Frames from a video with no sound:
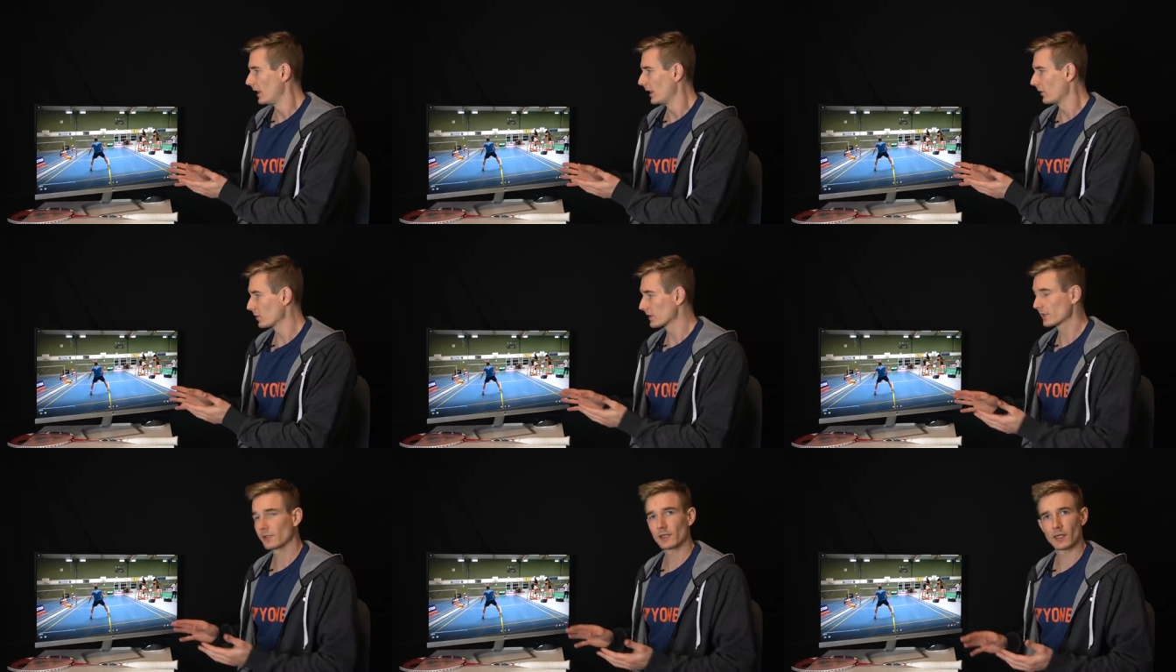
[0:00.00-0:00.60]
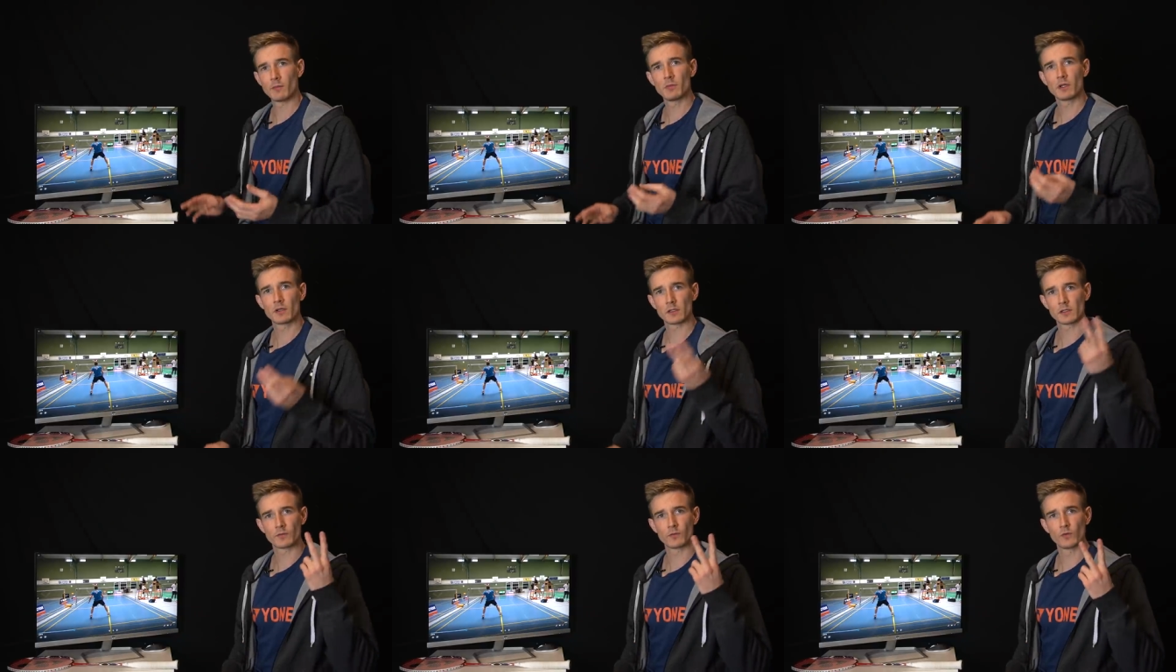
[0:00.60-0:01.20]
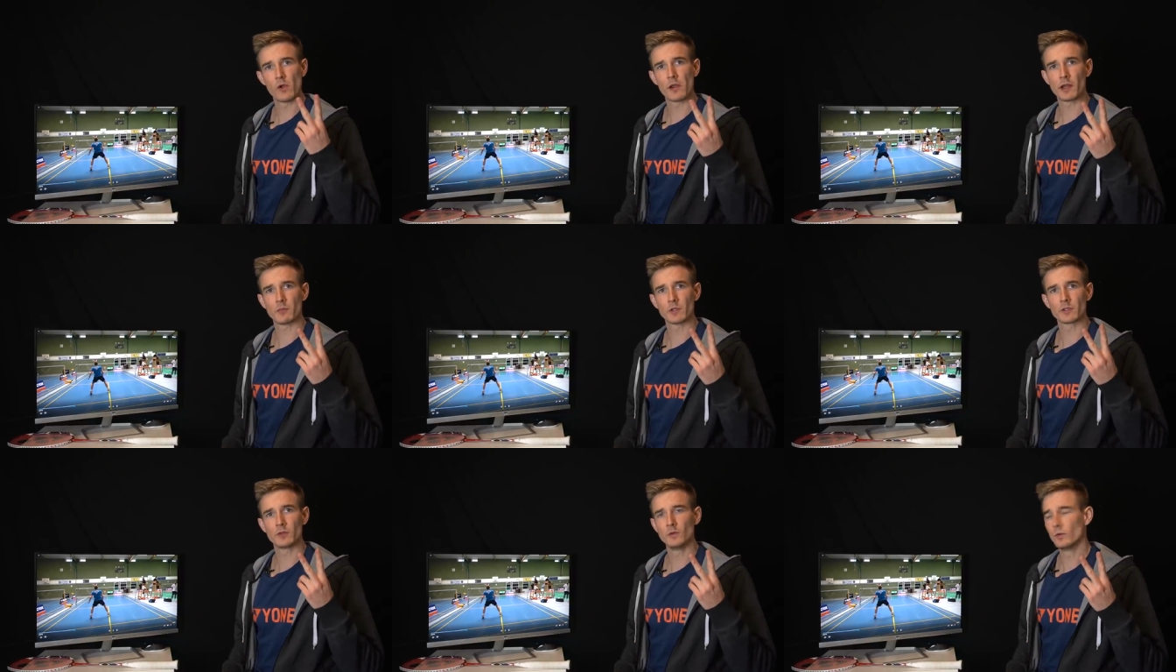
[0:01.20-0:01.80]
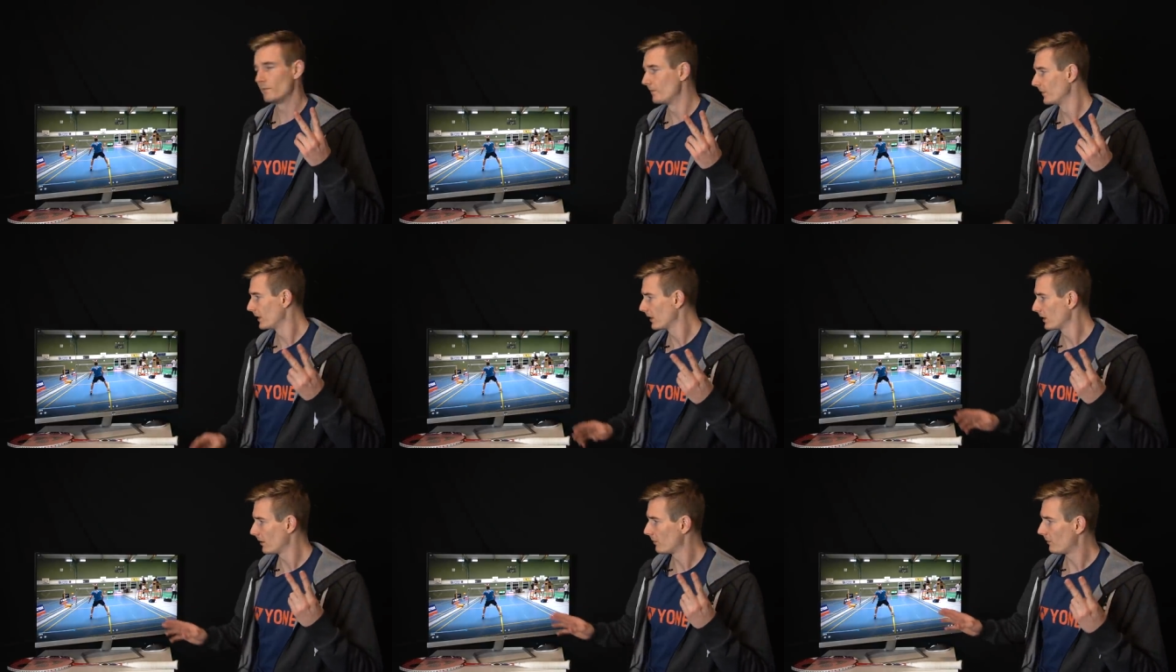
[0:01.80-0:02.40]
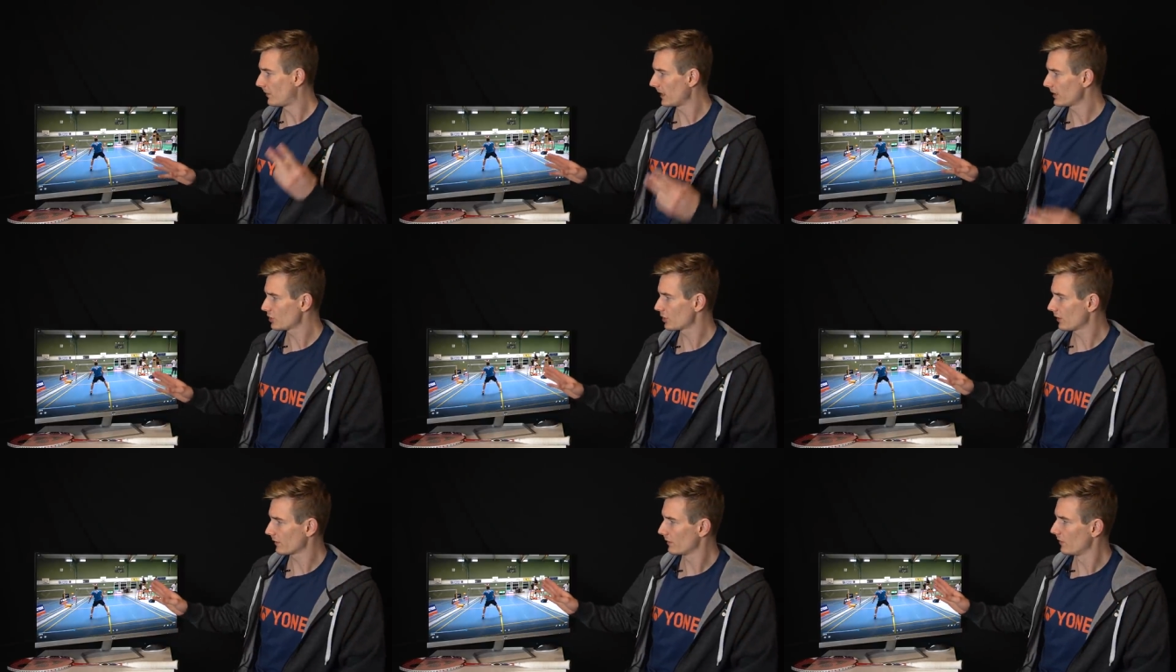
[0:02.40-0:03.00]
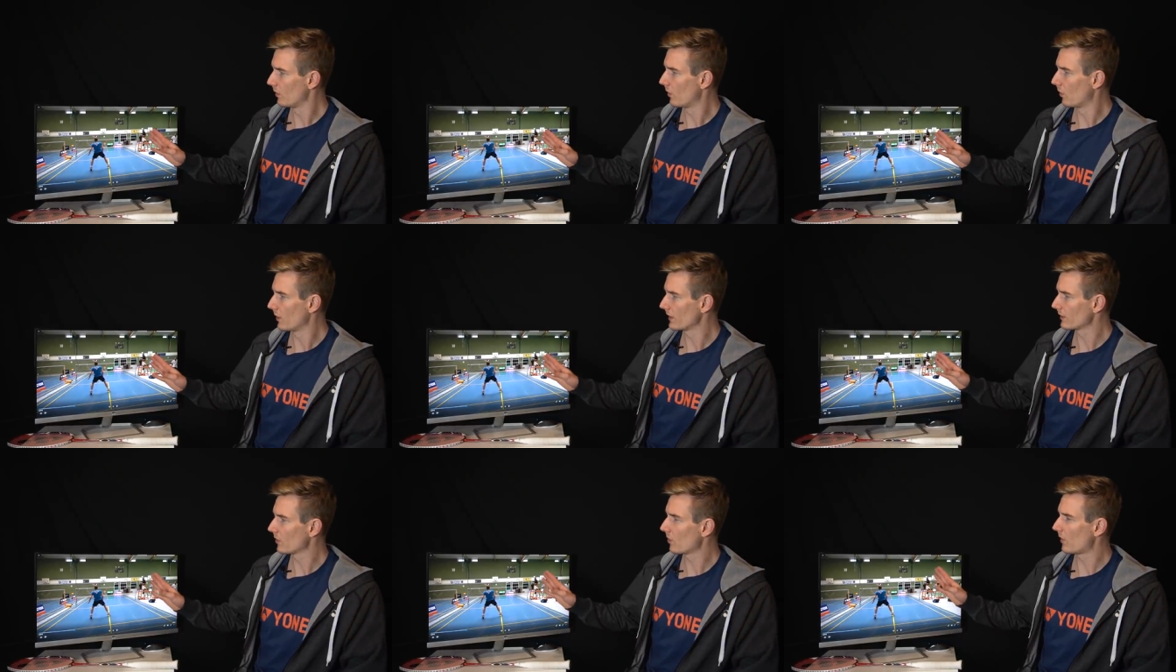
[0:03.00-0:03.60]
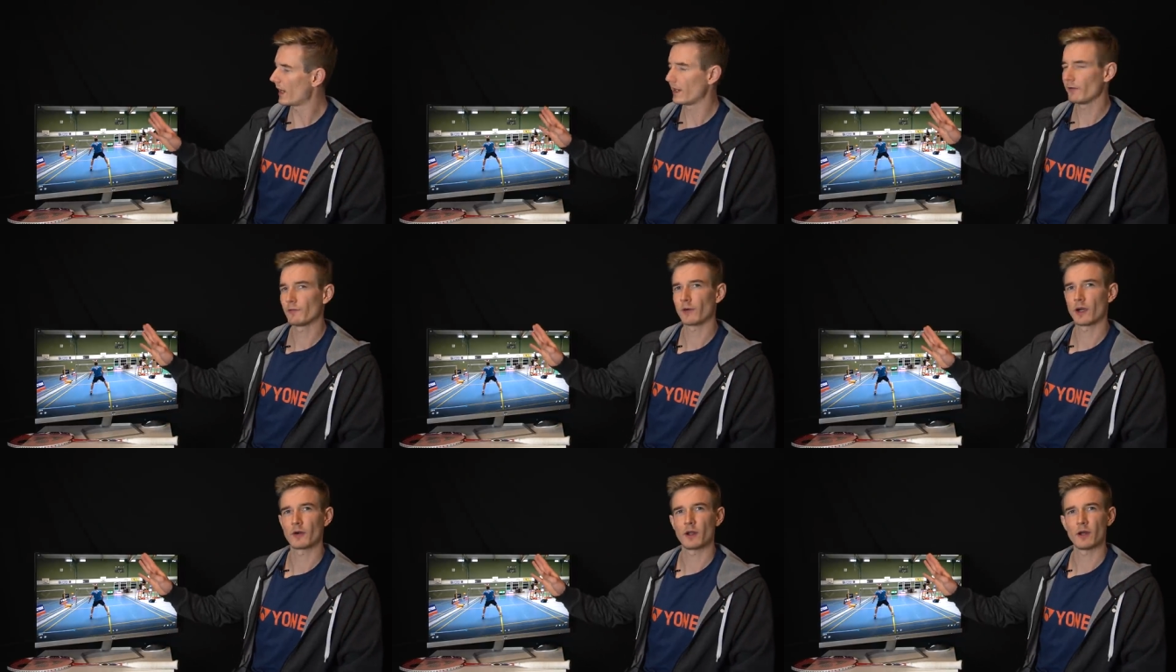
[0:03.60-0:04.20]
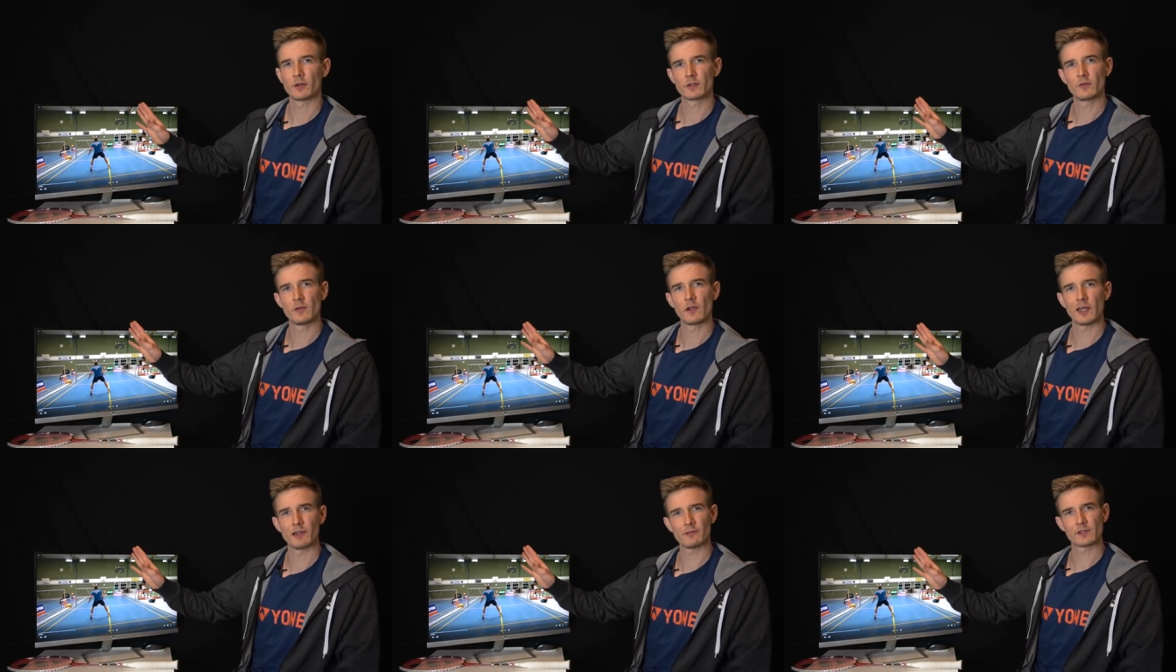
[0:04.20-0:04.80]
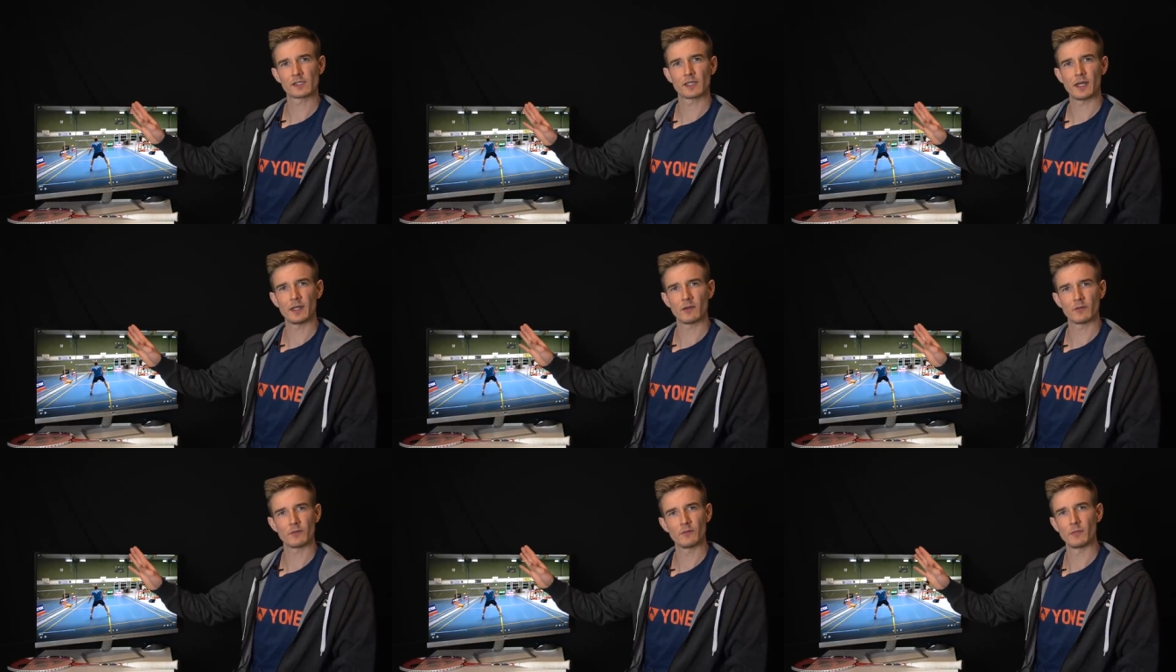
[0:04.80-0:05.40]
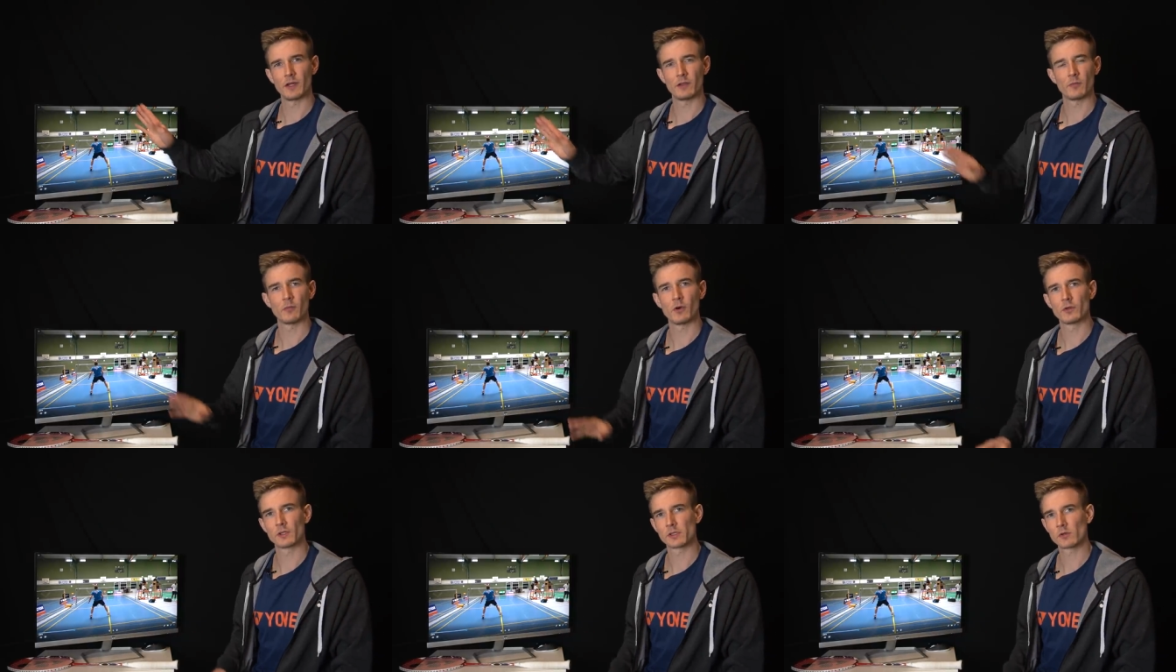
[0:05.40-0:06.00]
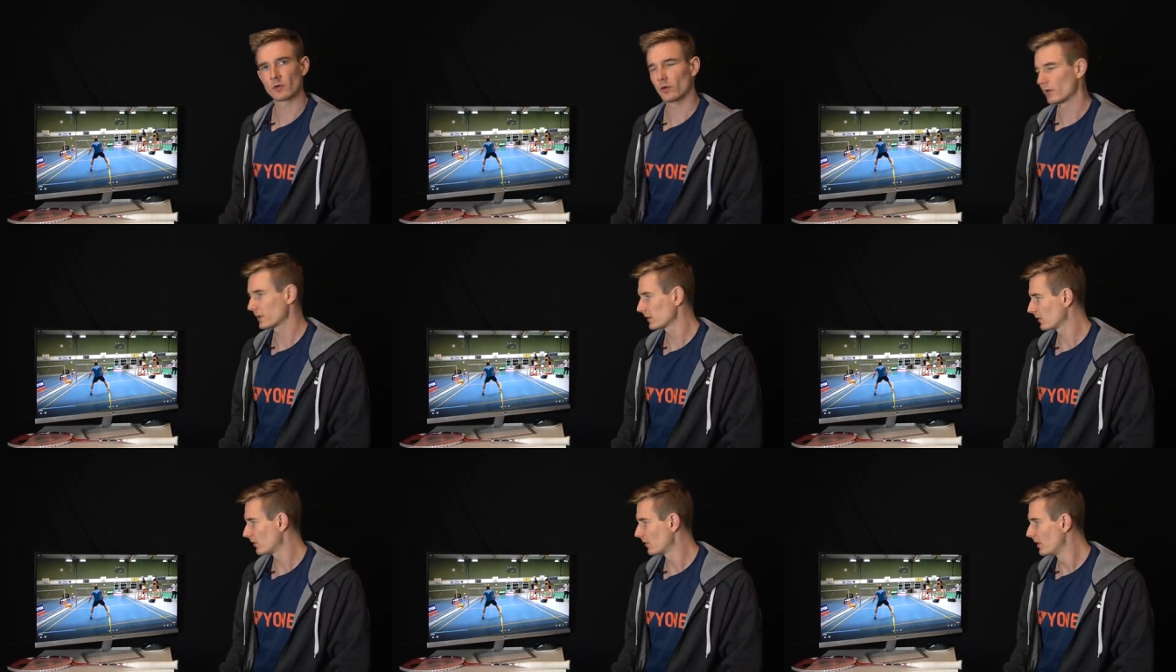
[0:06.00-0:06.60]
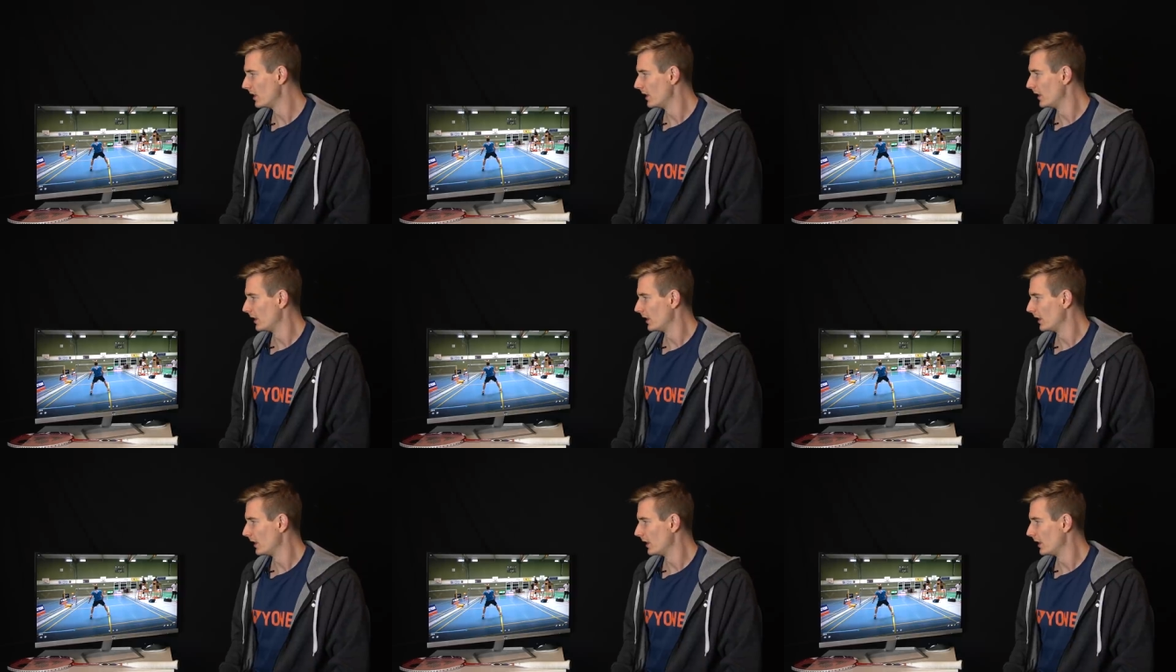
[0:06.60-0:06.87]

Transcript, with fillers: And once again, because of rule number two, my shot went quite far out to the left side of my opponent's court. So